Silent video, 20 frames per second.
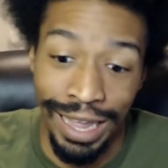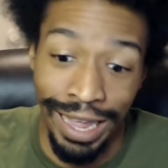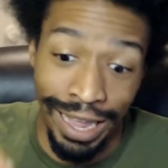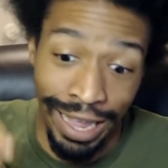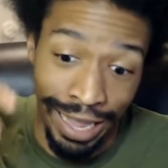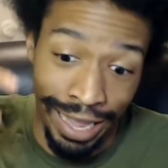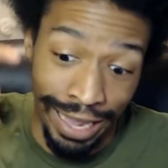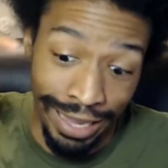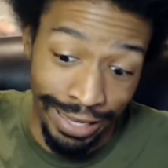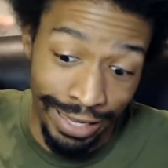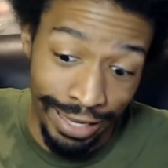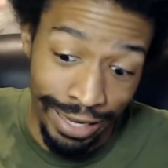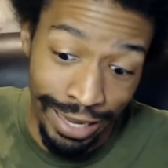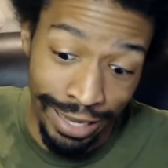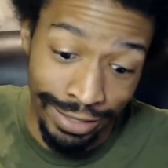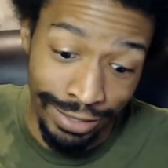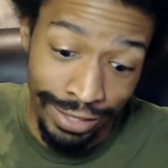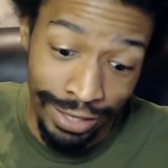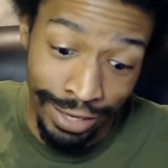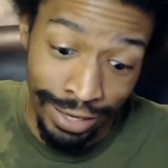I cannot
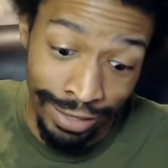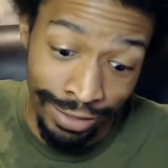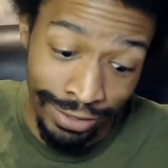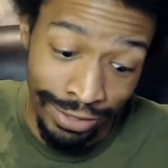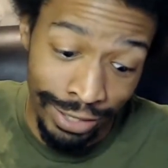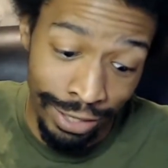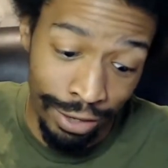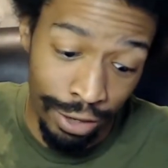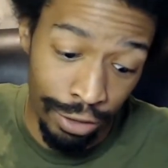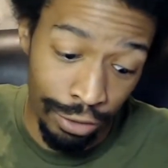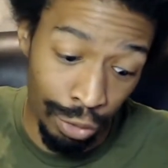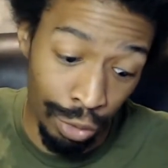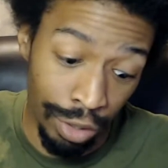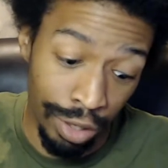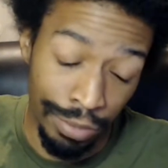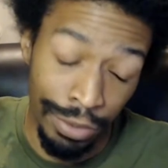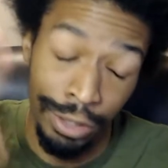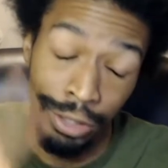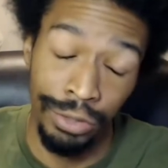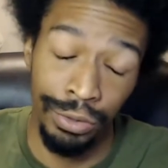sit still through a
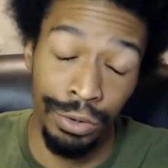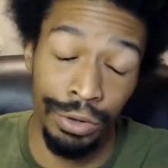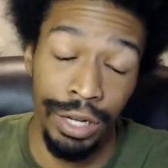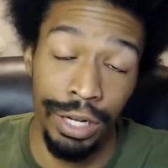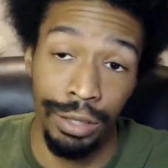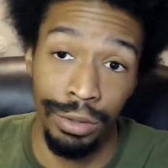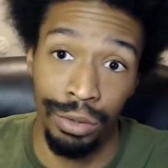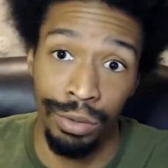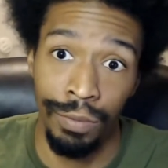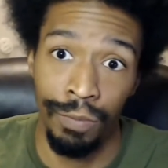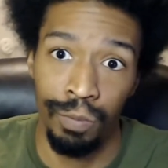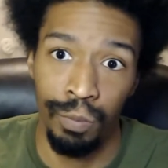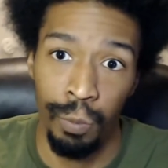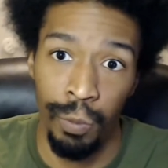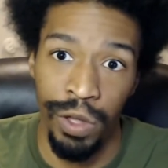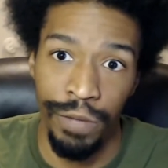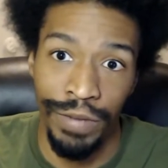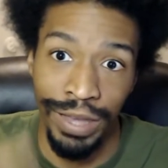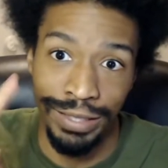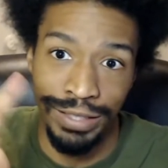computer screen
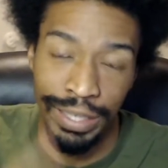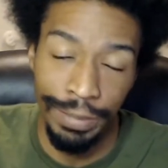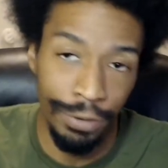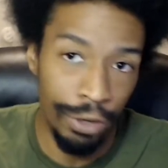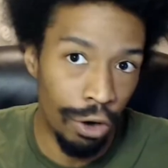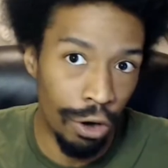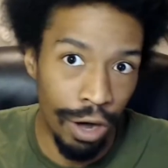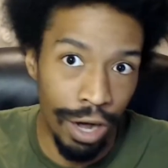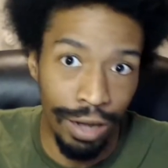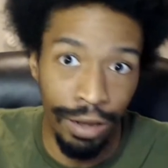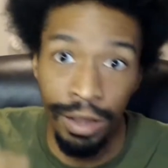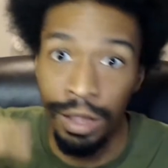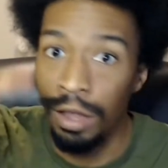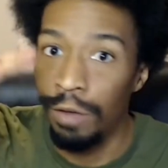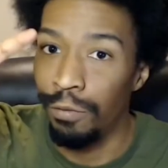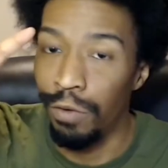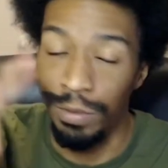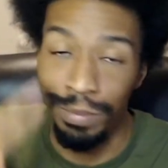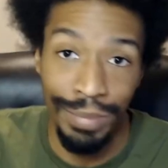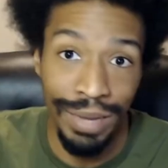with a seminar,
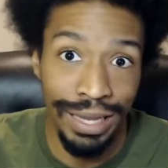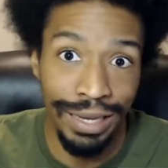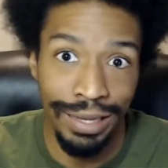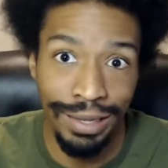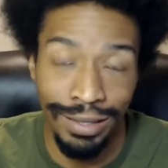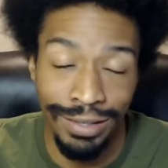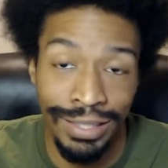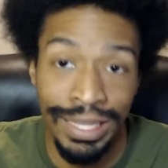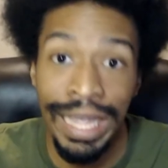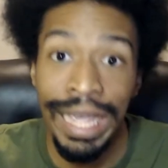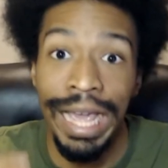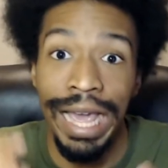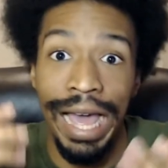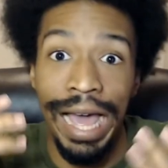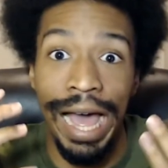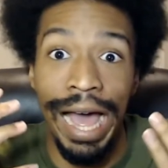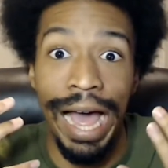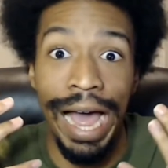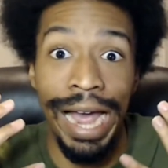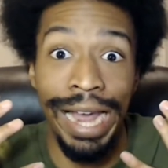with meetings.
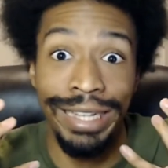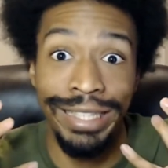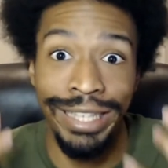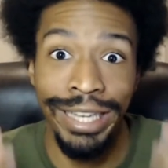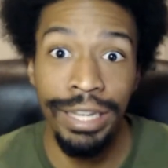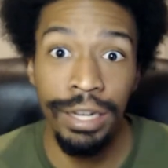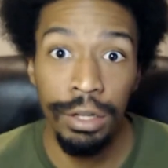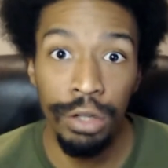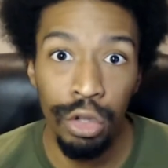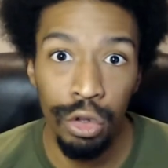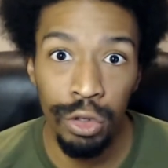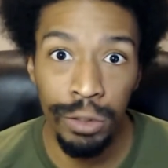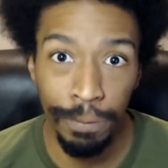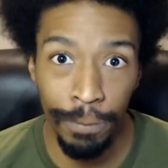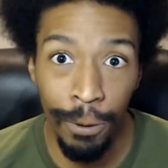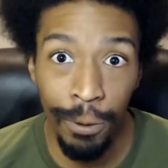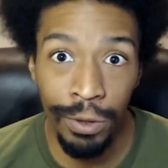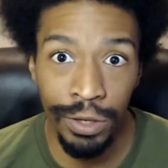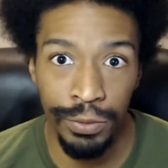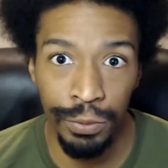I tend to lose
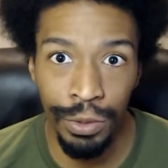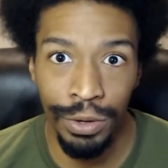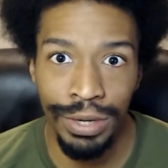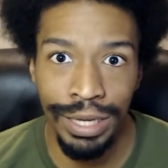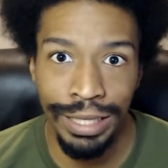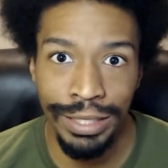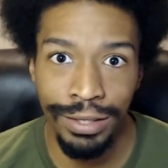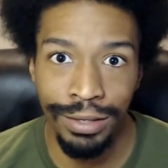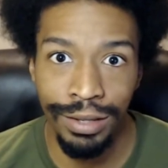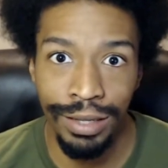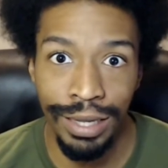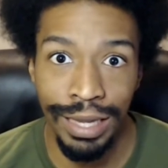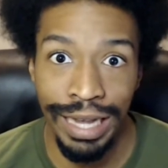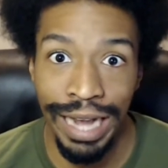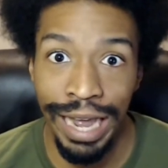focus real easily, and I